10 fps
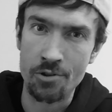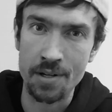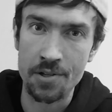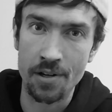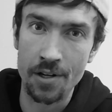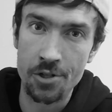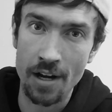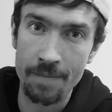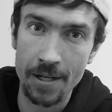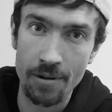these strings are going to
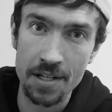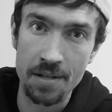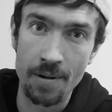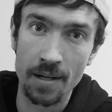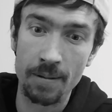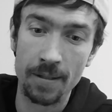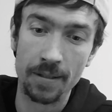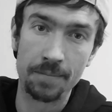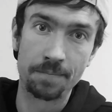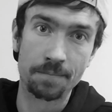drive me crazy, Bob.